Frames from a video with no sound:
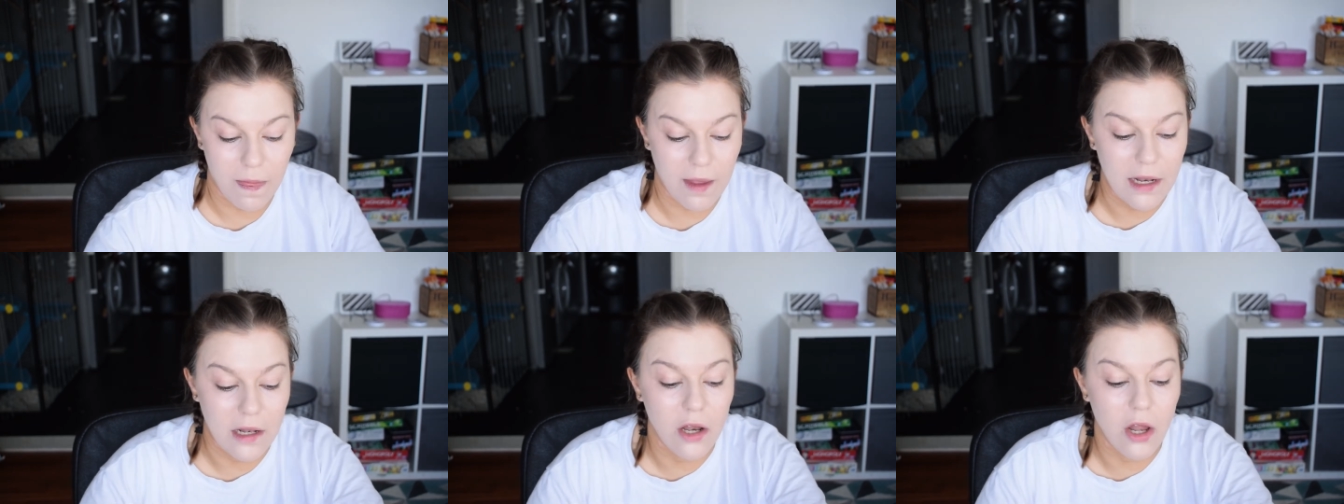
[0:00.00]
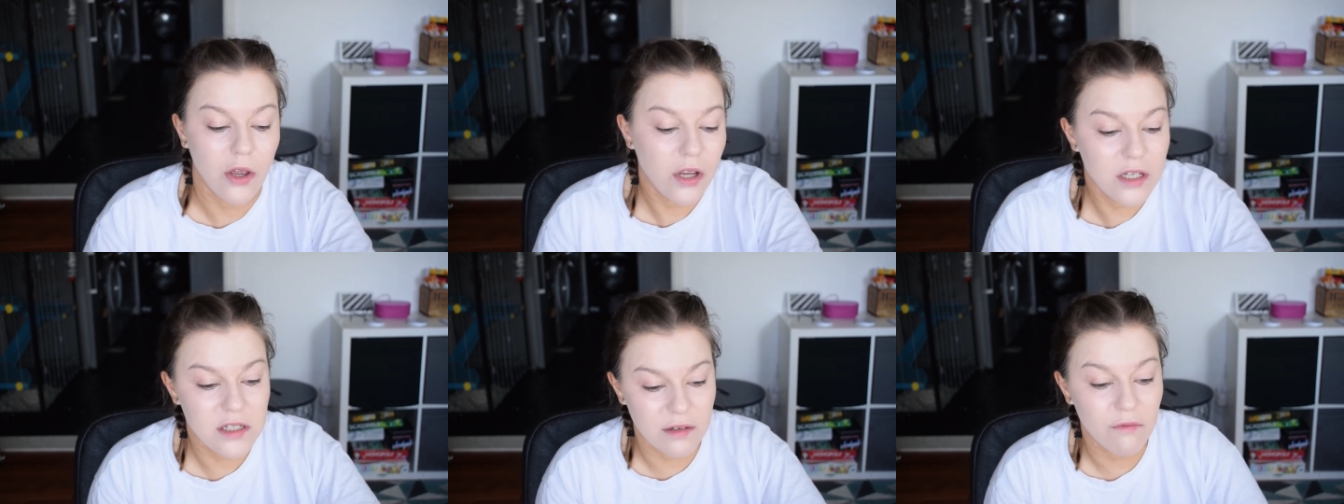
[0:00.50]
it
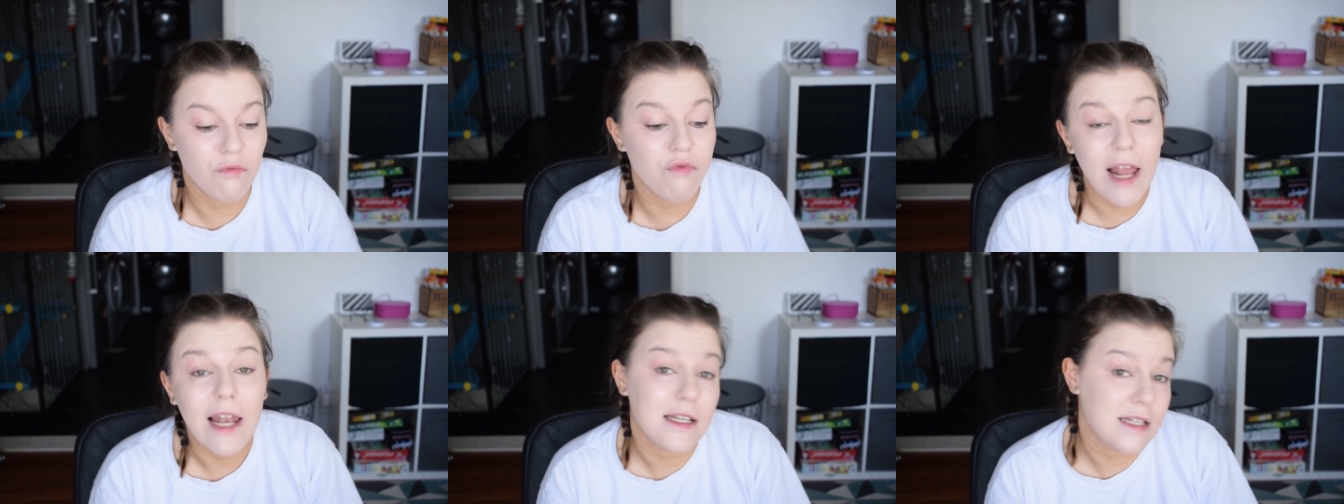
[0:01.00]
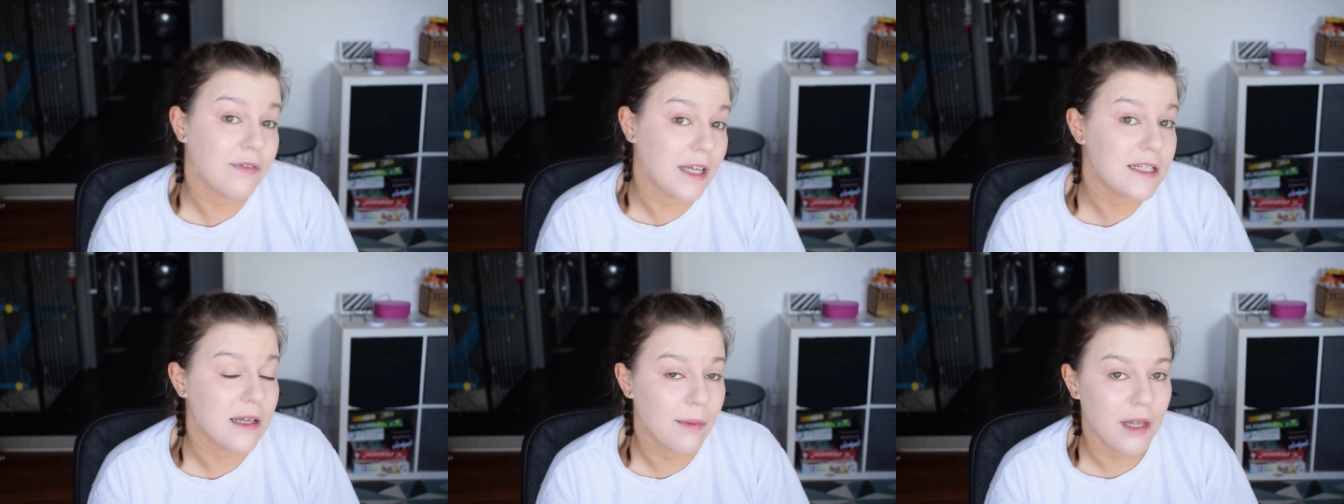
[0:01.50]
looked relatively
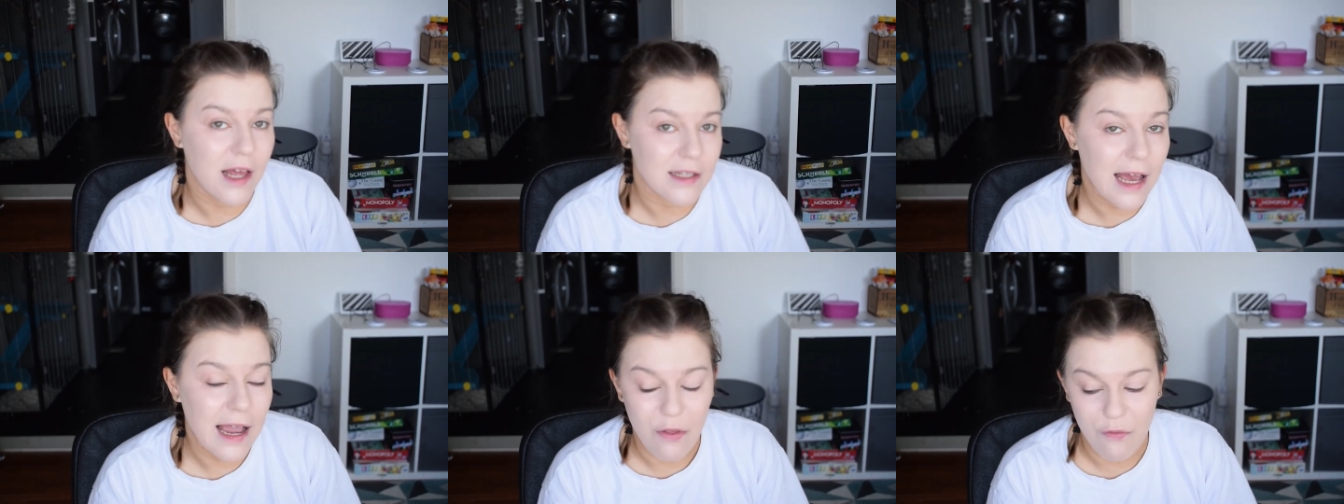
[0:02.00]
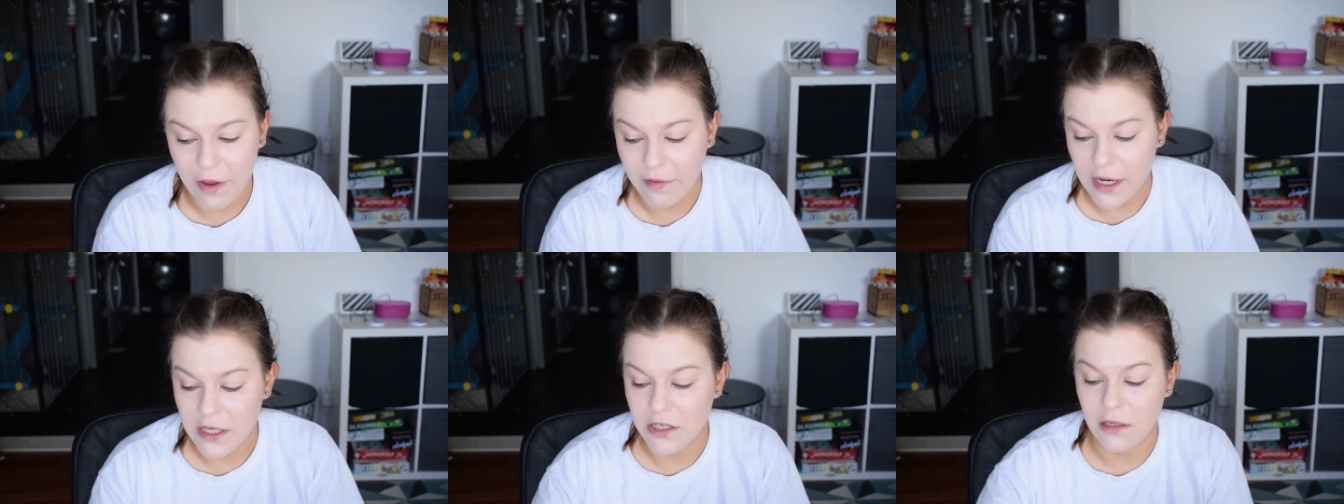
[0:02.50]
similar to how the
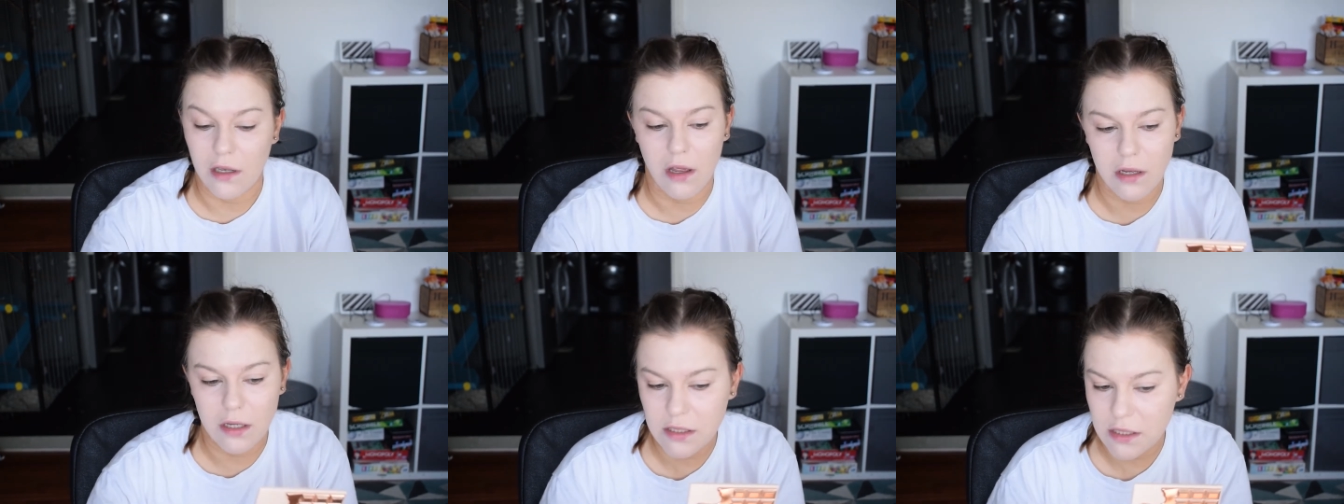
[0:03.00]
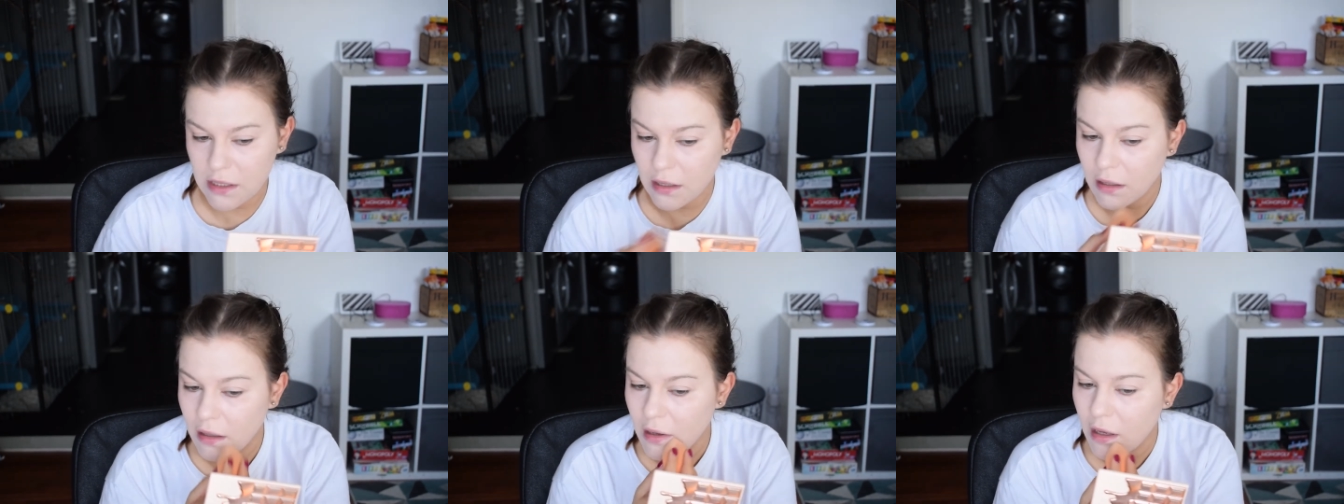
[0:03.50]
foundation looks
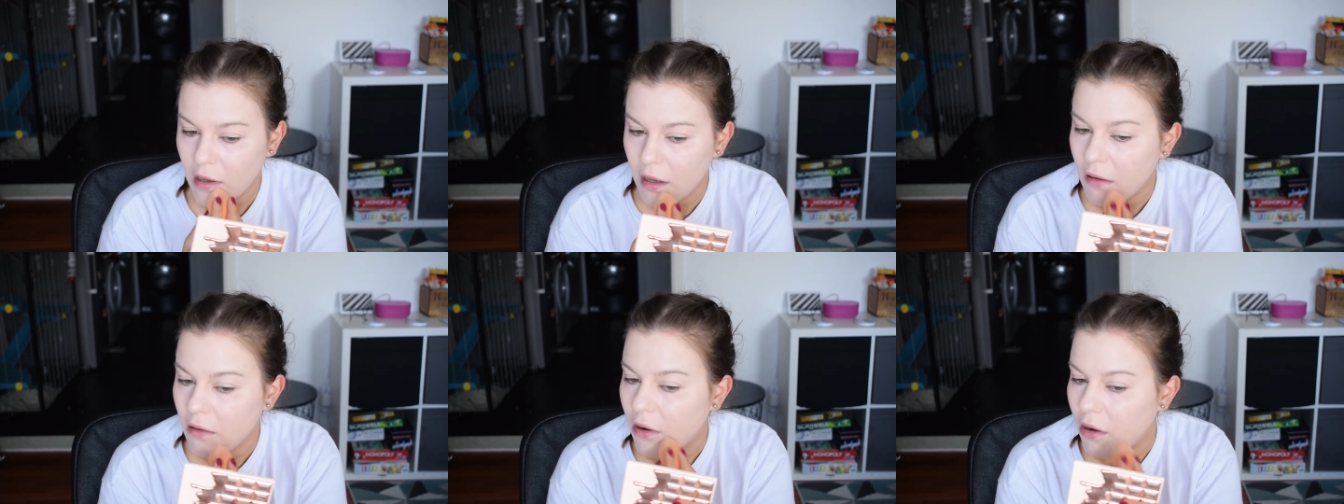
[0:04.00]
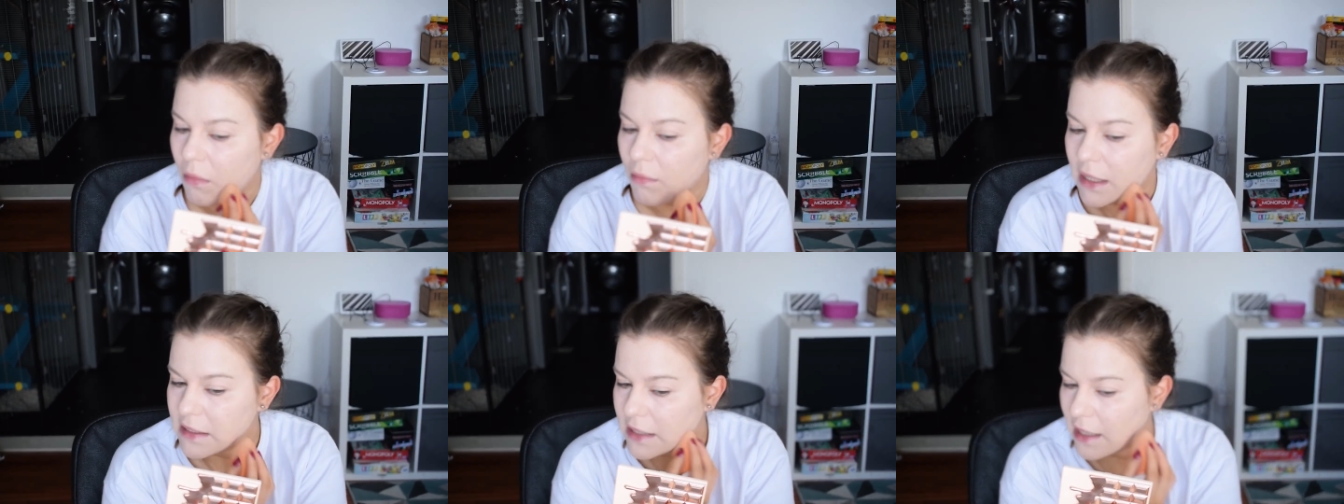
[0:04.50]
on
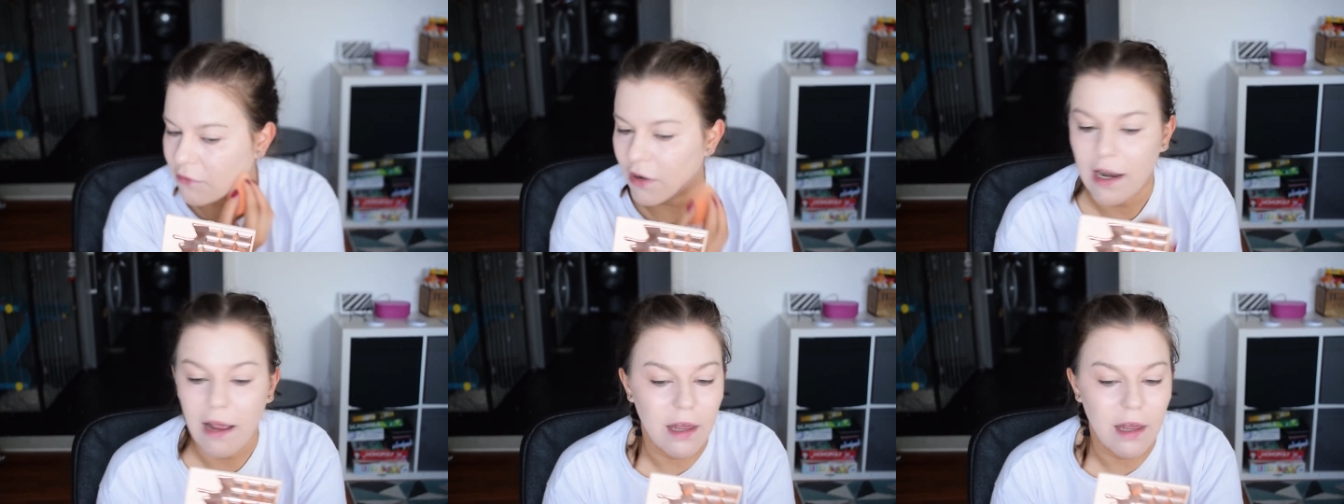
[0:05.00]
my skin right now.